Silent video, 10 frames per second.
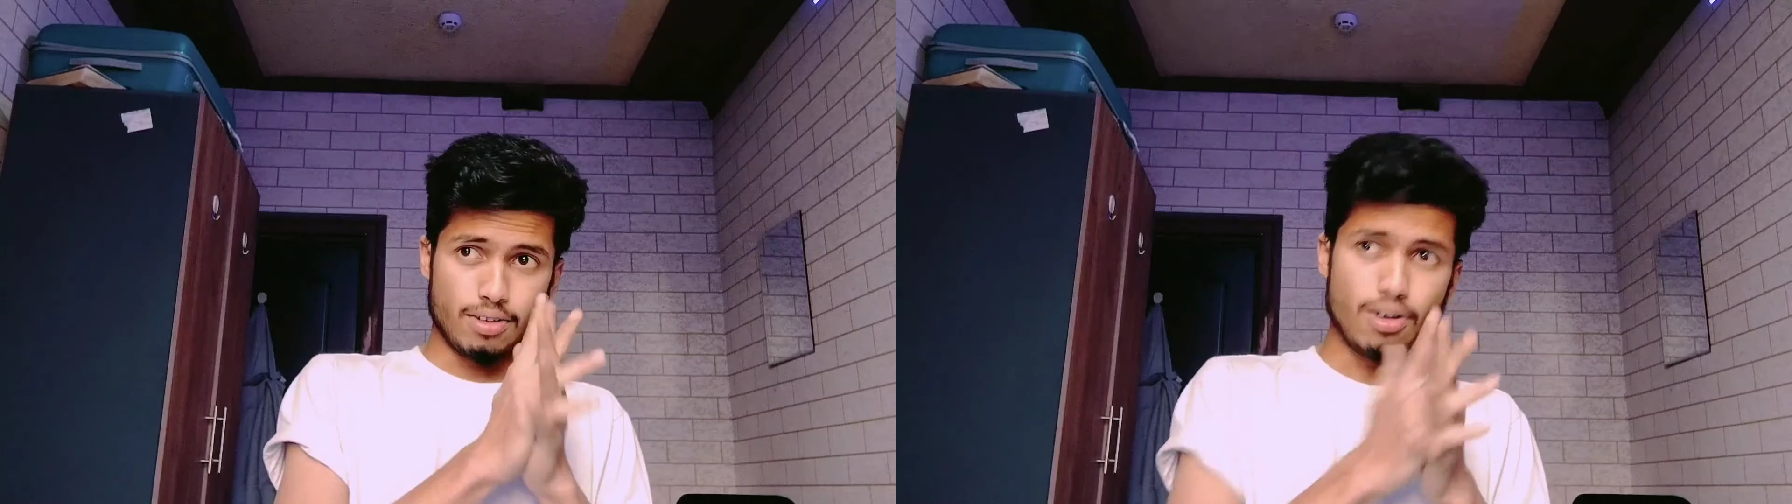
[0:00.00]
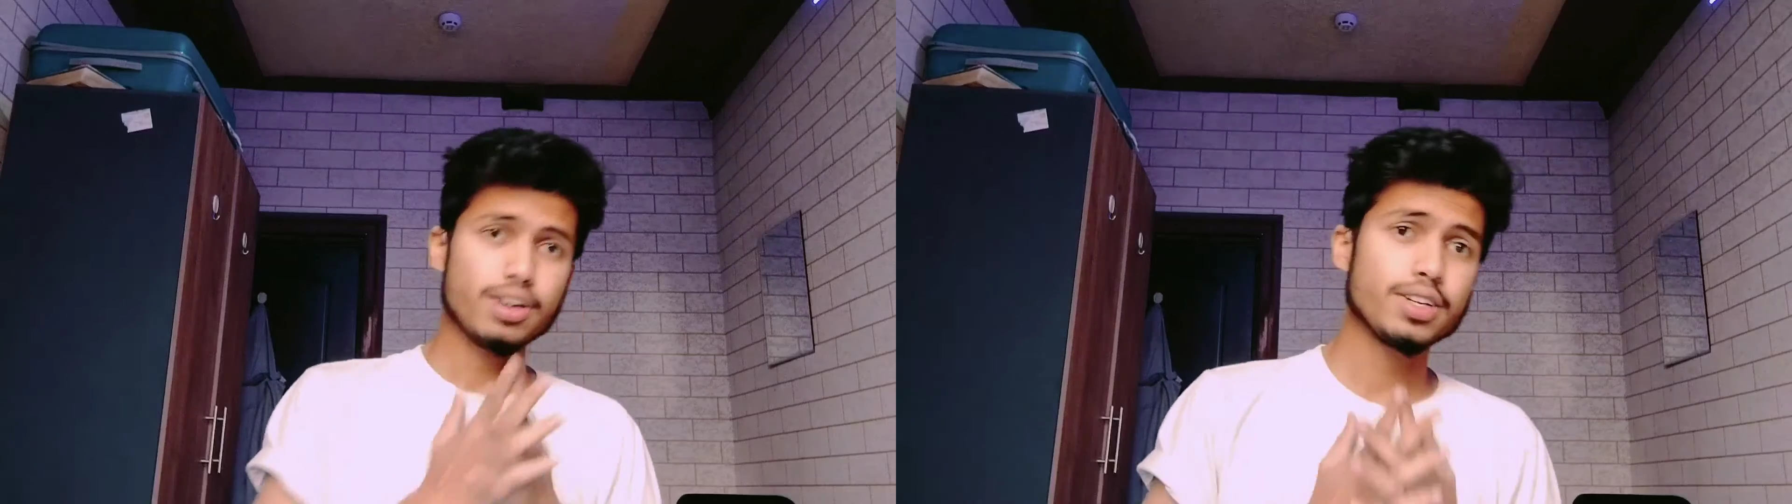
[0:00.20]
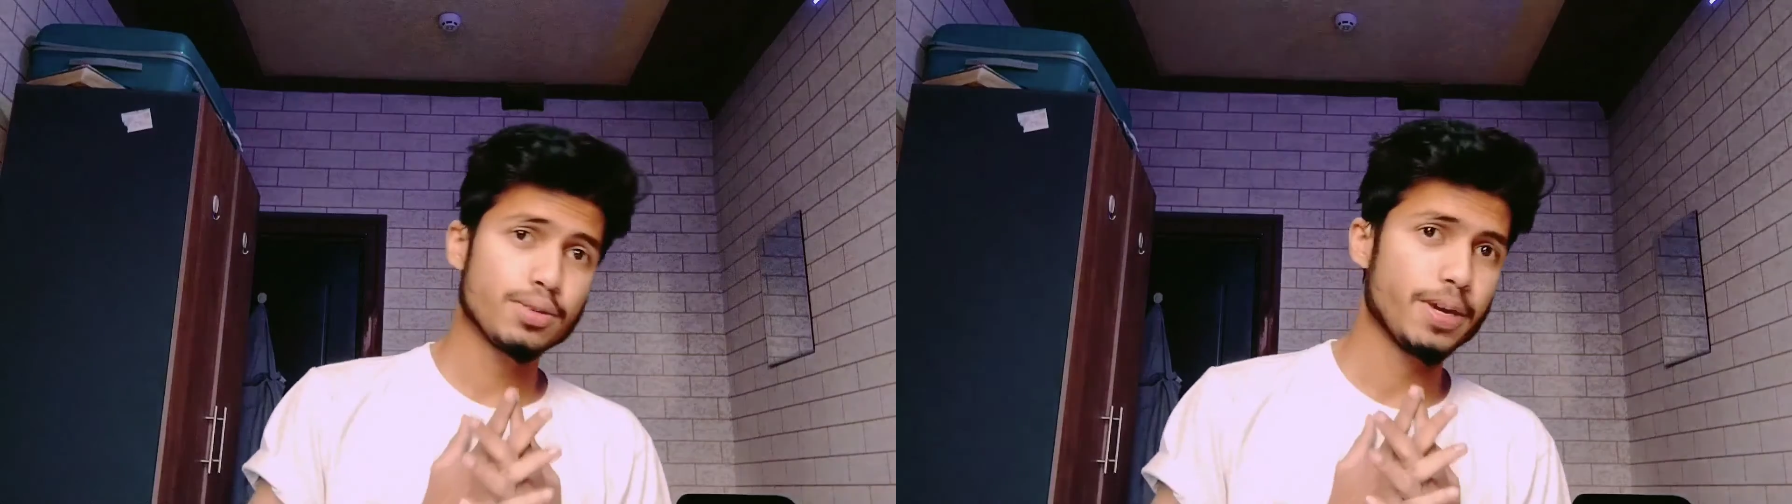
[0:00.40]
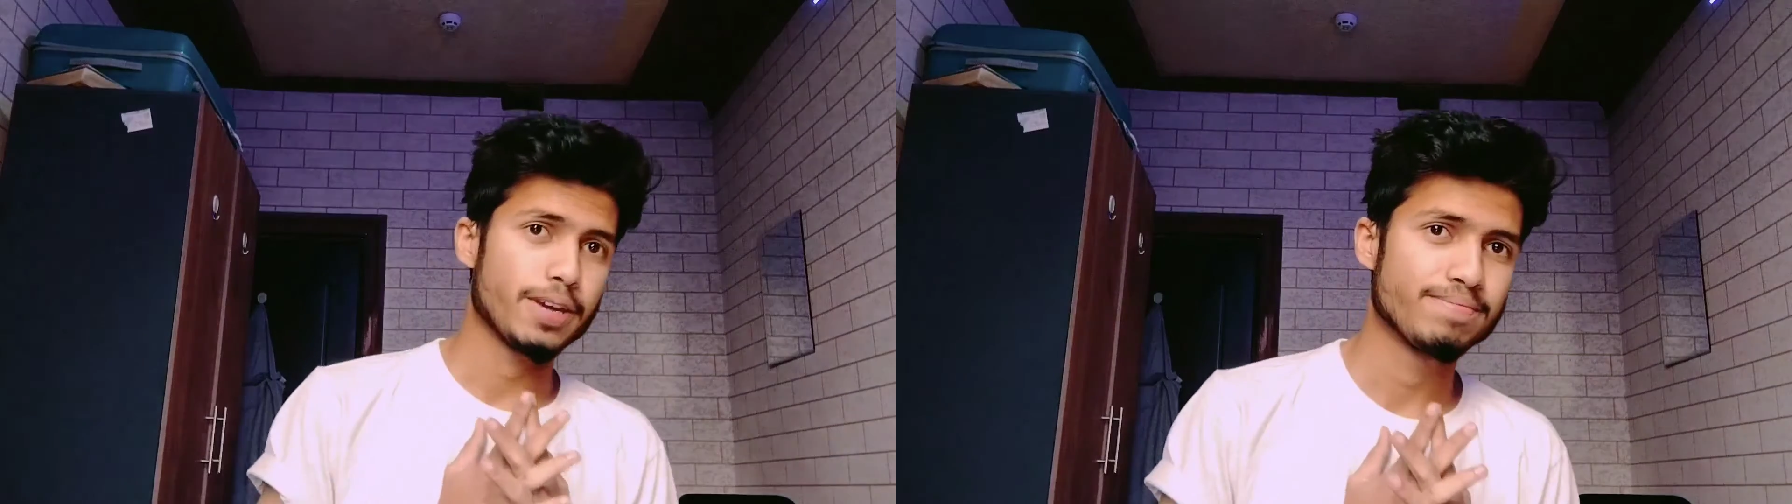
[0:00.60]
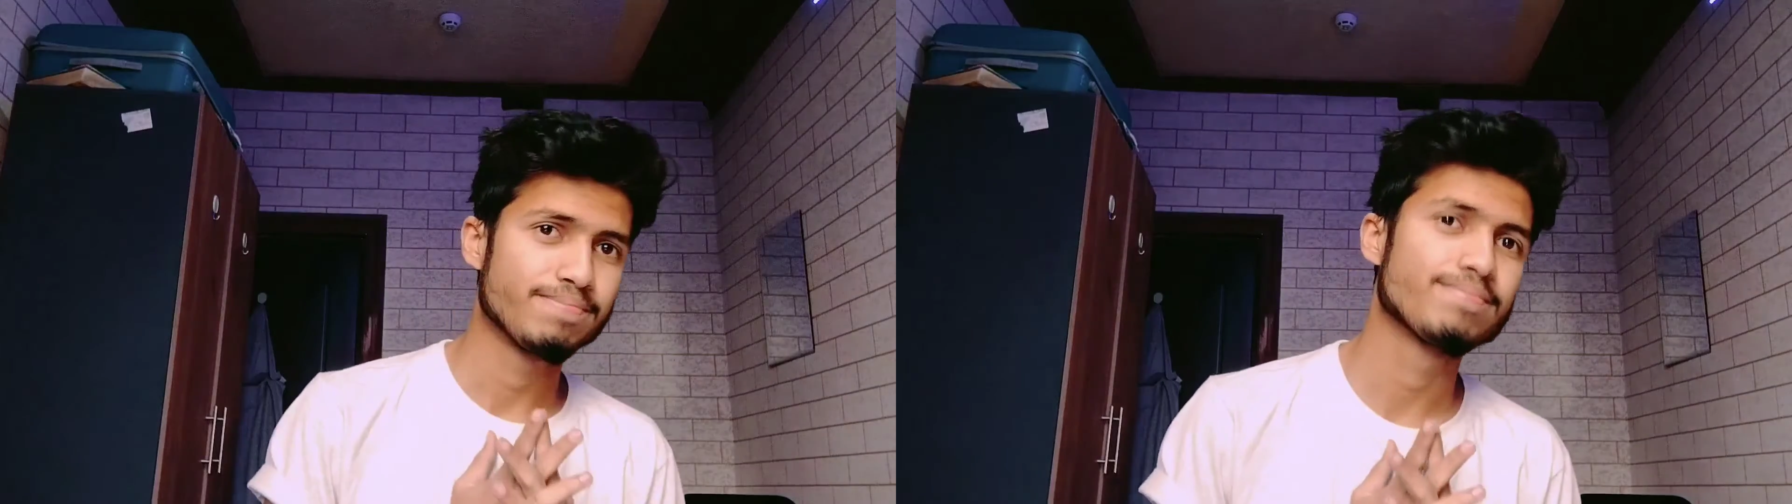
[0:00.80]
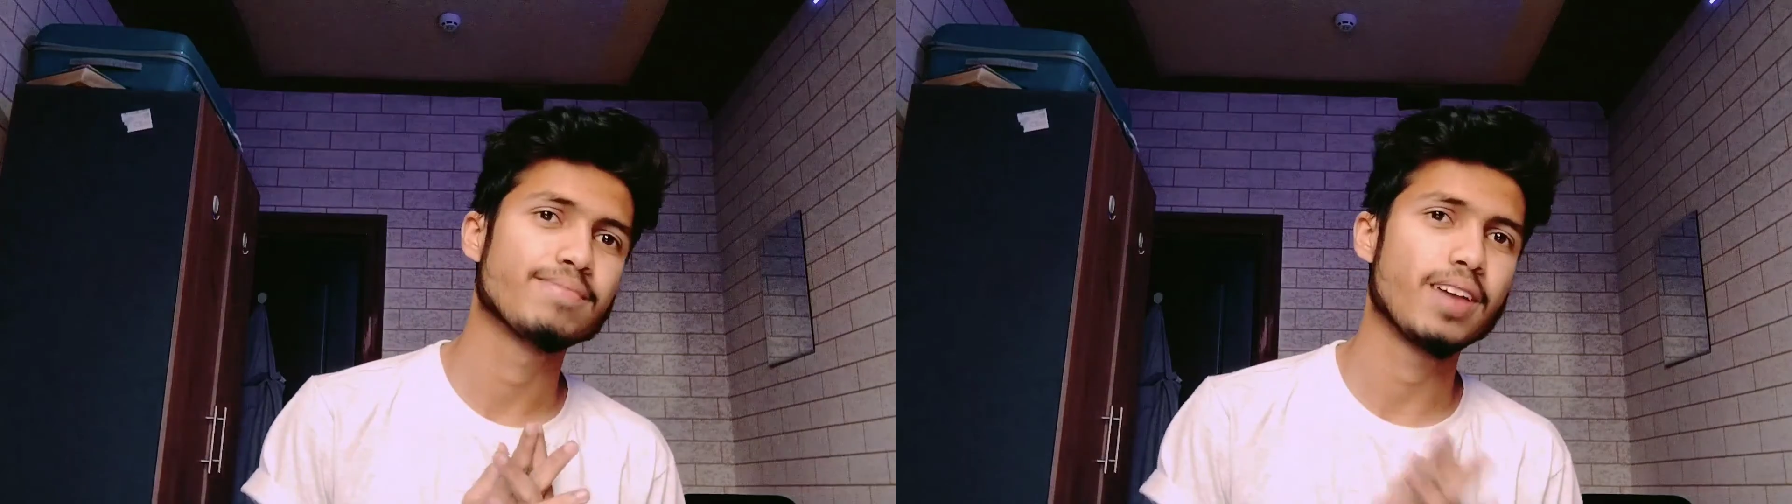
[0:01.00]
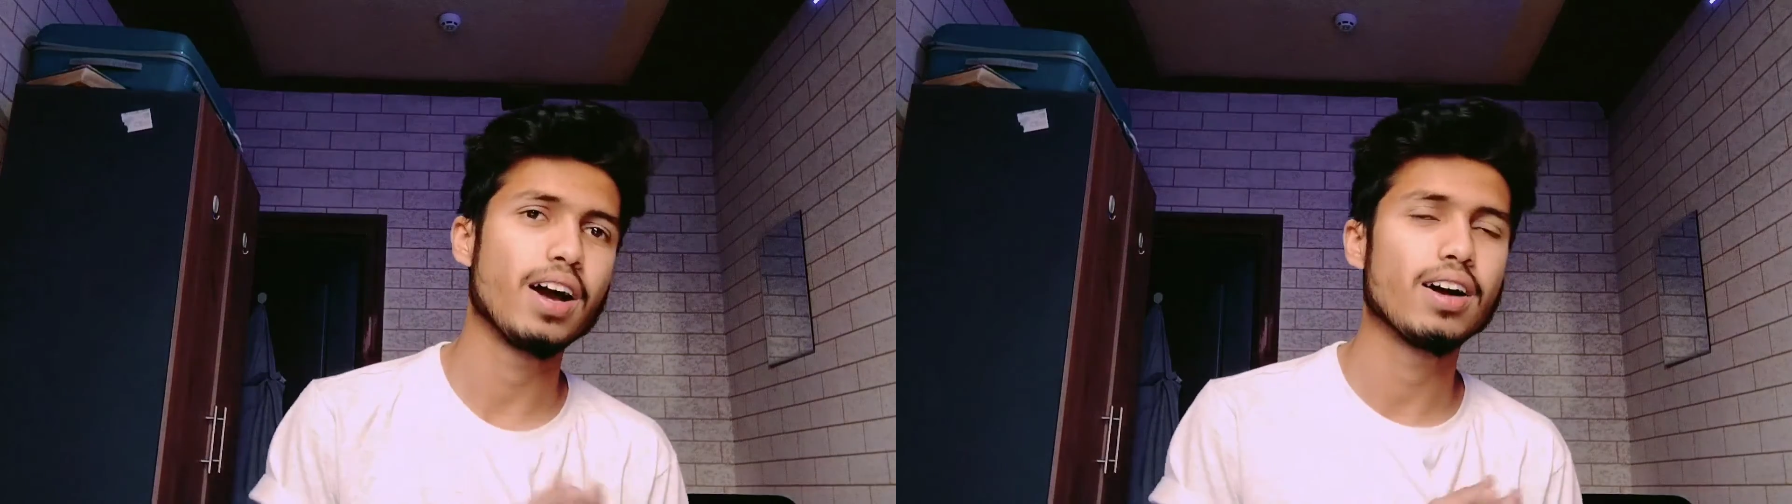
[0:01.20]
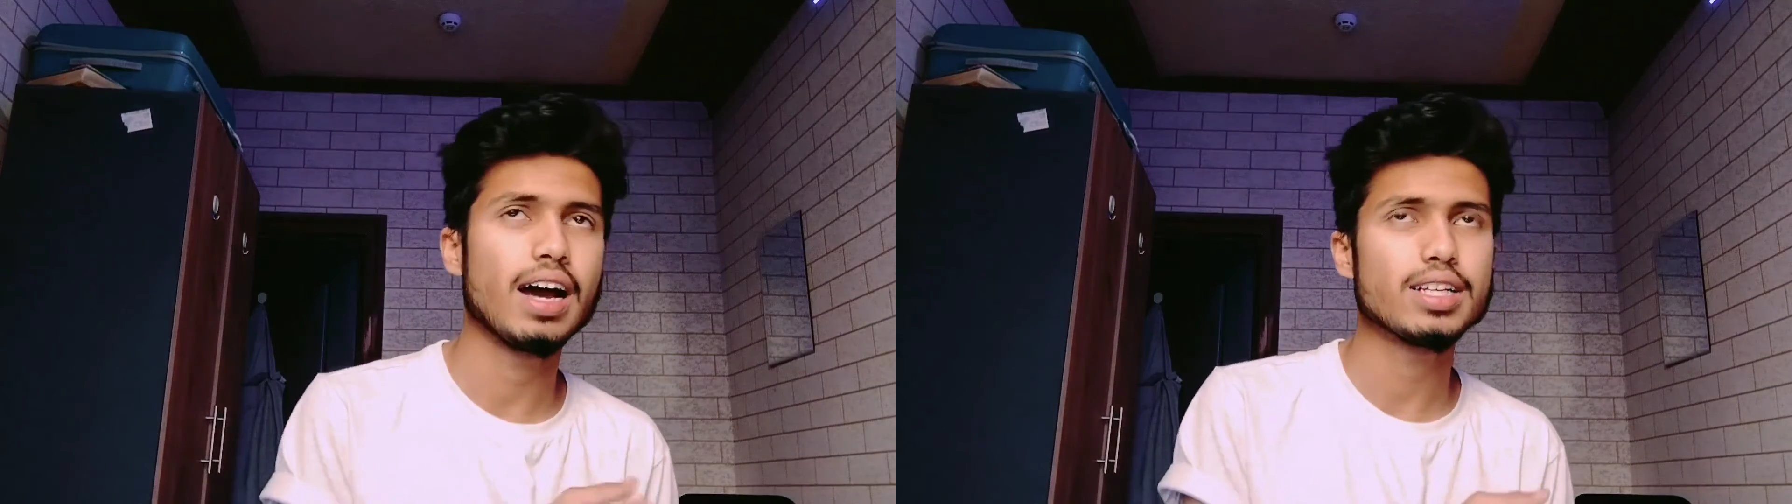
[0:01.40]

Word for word: according to me uh,